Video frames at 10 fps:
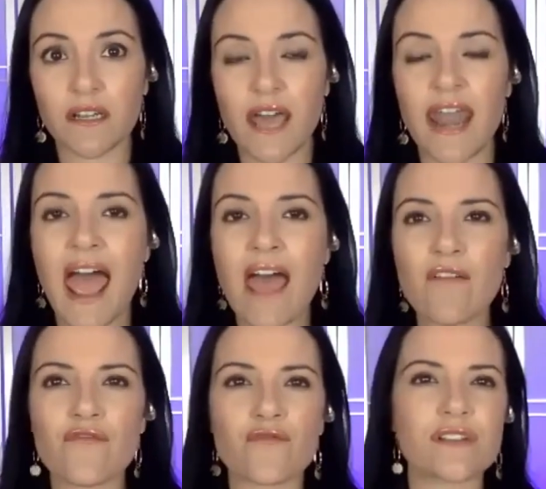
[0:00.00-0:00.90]
And
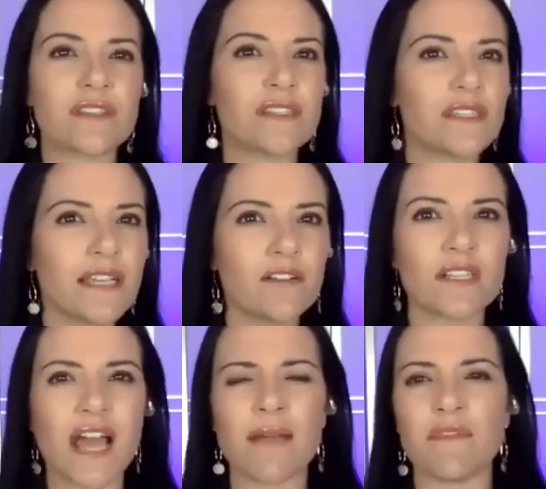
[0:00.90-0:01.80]
every single
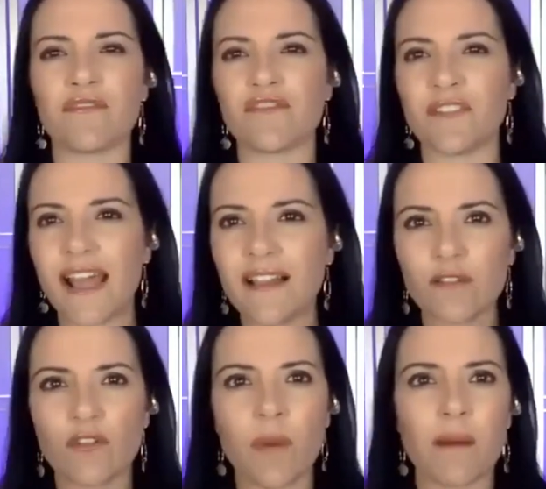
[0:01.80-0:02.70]
time the flailing
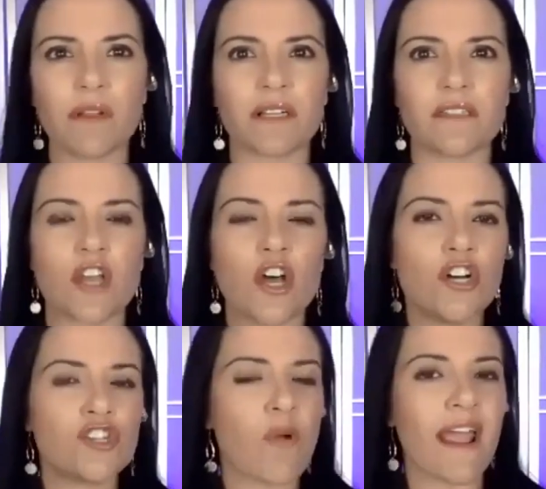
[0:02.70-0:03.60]
Republicans
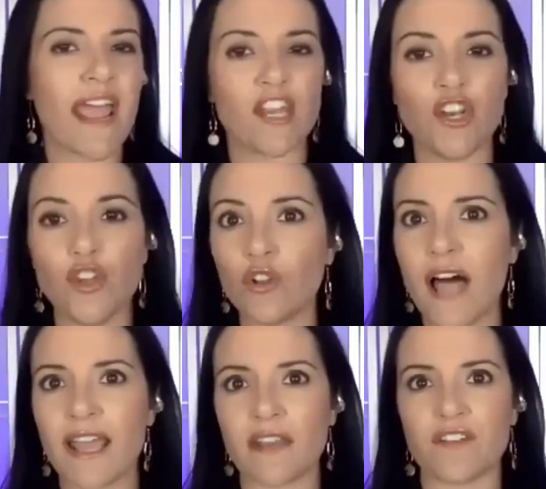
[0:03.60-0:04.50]
try a new
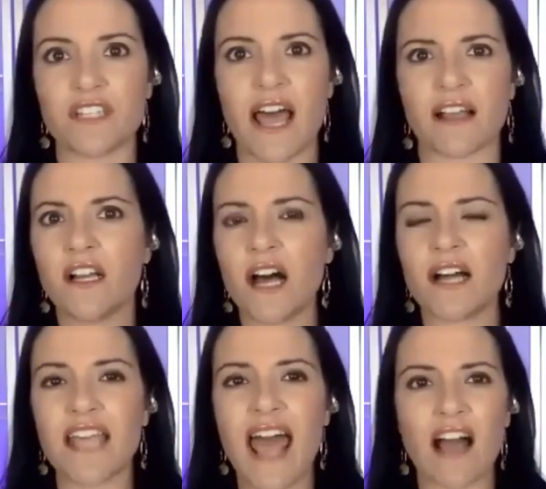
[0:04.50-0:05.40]
line of
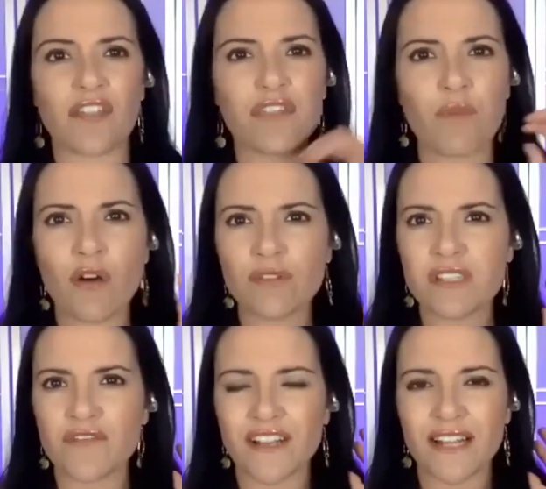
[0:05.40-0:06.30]
attack, throw
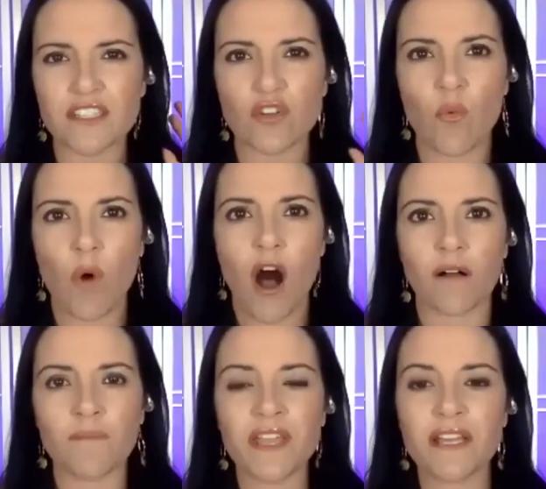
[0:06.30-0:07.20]
stuff against the wall,